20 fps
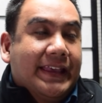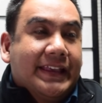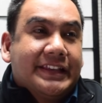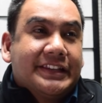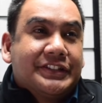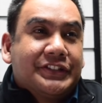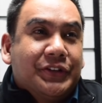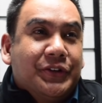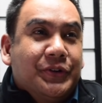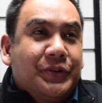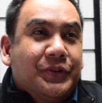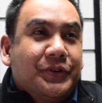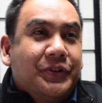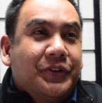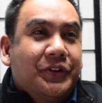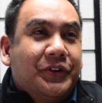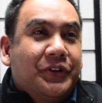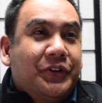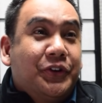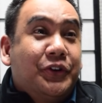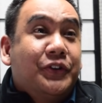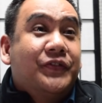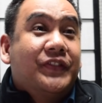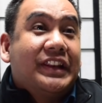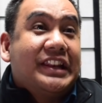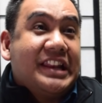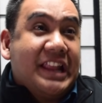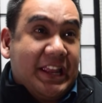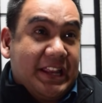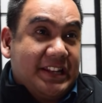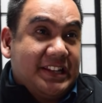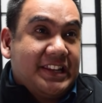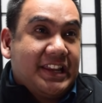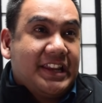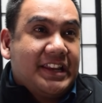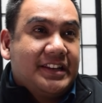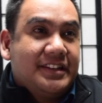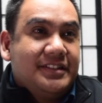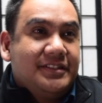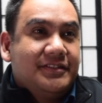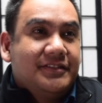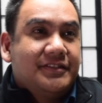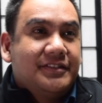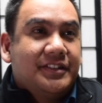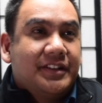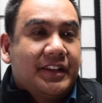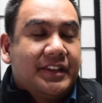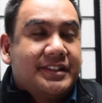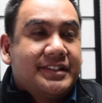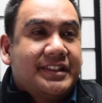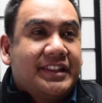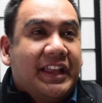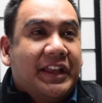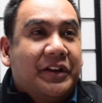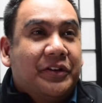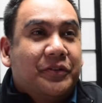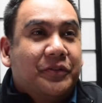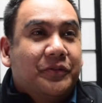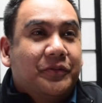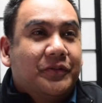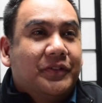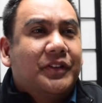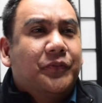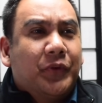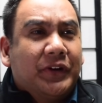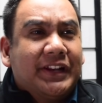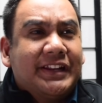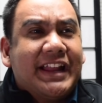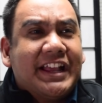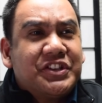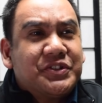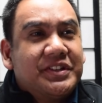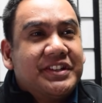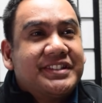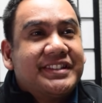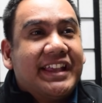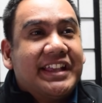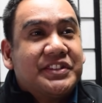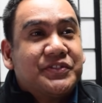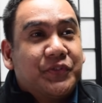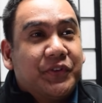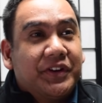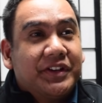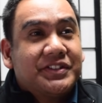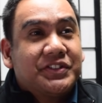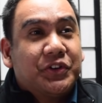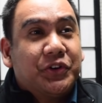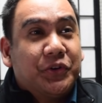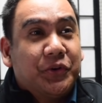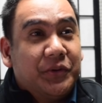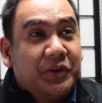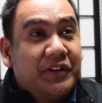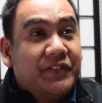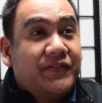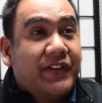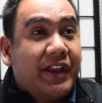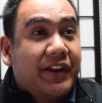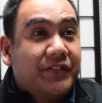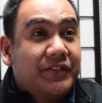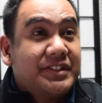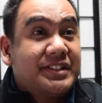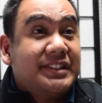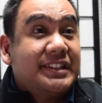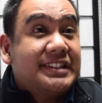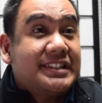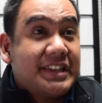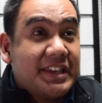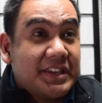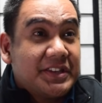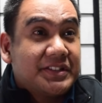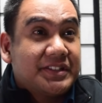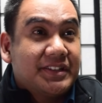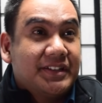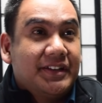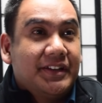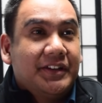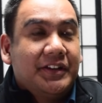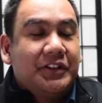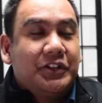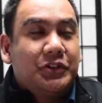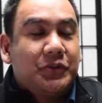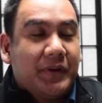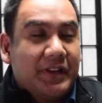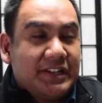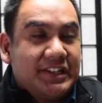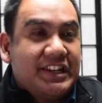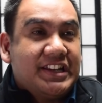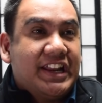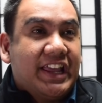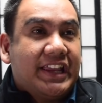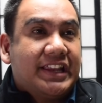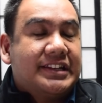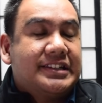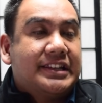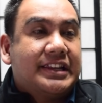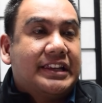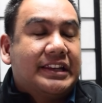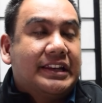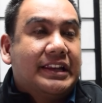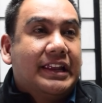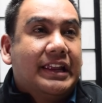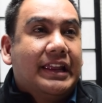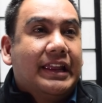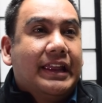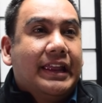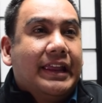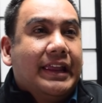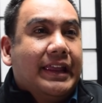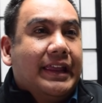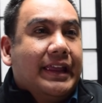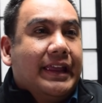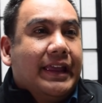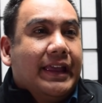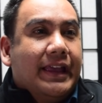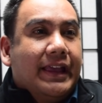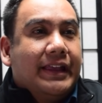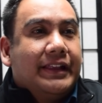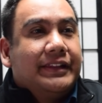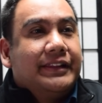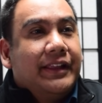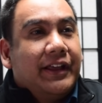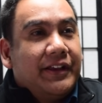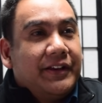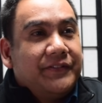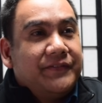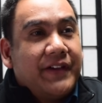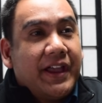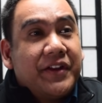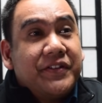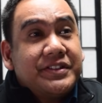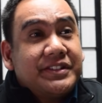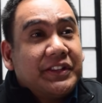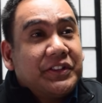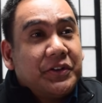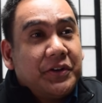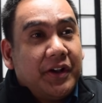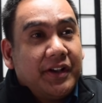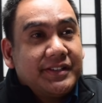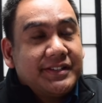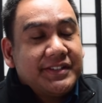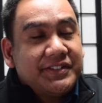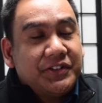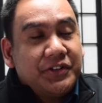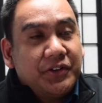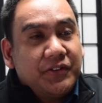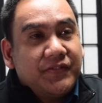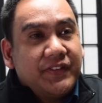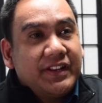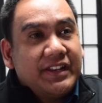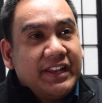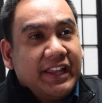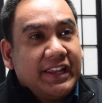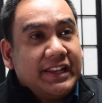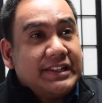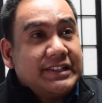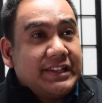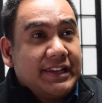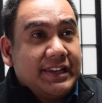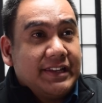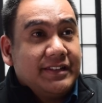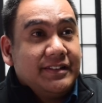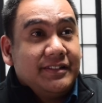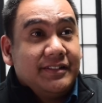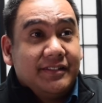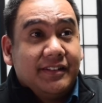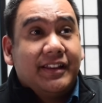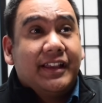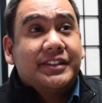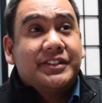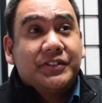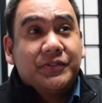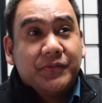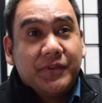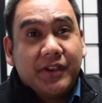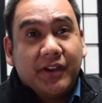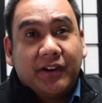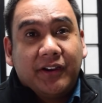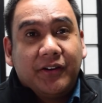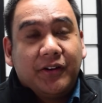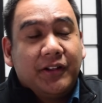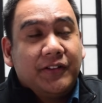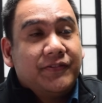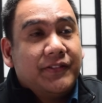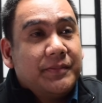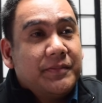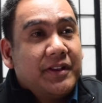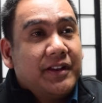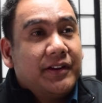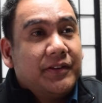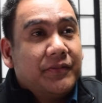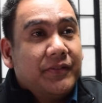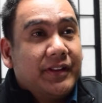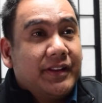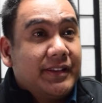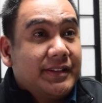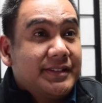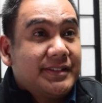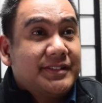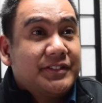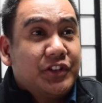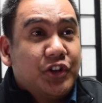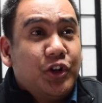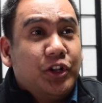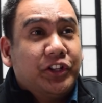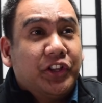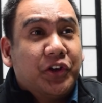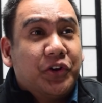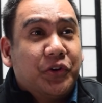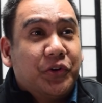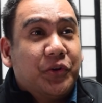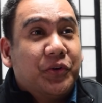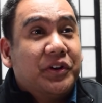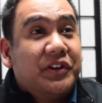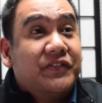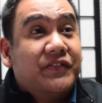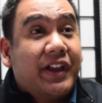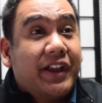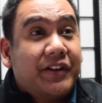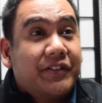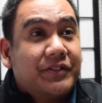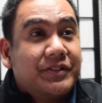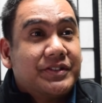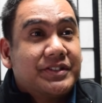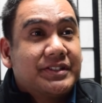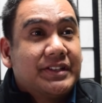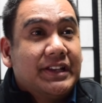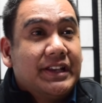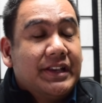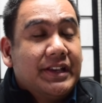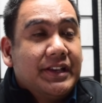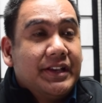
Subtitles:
So COVID-19 is now, what it actually stands for is coronavirus disease, mm-hmm. 2019. The virus that causes COVID-19, as we are all familiar with, is called a coronavirus.